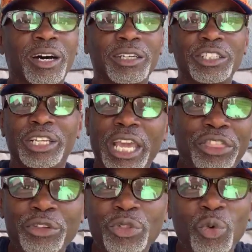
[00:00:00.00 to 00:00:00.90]
you get
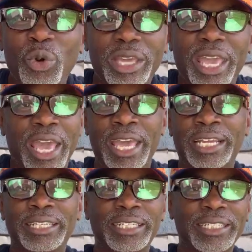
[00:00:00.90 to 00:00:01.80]
through the
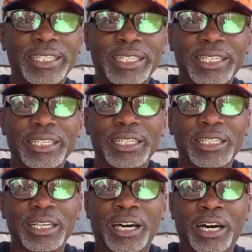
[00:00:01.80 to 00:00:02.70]
weekend,
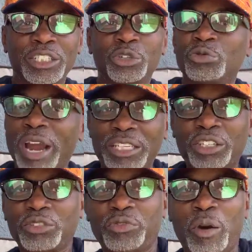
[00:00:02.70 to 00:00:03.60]
you
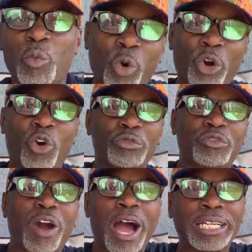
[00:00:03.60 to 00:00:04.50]
rest from work on
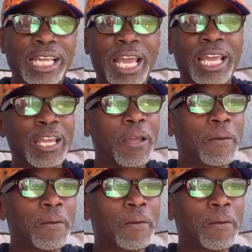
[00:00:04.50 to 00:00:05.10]
Friday,